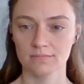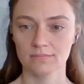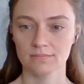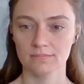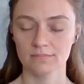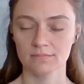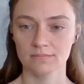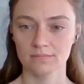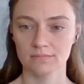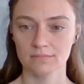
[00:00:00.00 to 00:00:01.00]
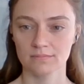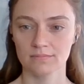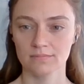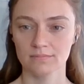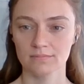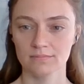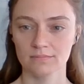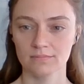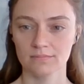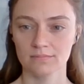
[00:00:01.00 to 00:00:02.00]

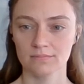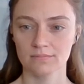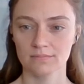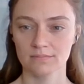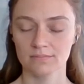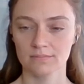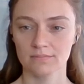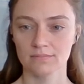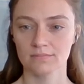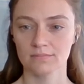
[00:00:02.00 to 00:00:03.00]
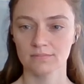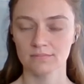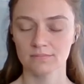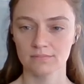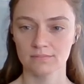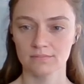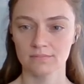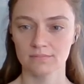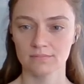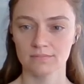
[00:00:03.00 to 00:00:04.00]

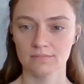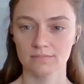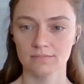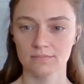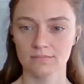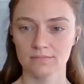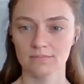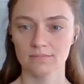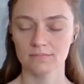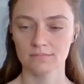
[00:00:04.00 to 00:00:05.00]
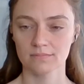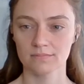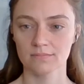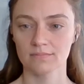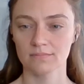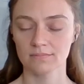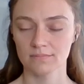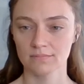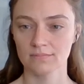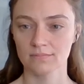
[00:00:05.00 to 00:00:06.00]

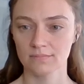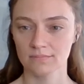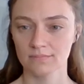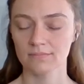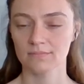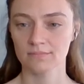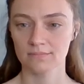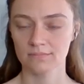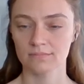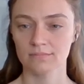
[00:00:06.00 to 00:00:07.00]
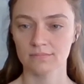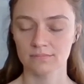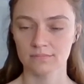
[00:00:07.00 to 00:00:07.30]
This person isn't speaking.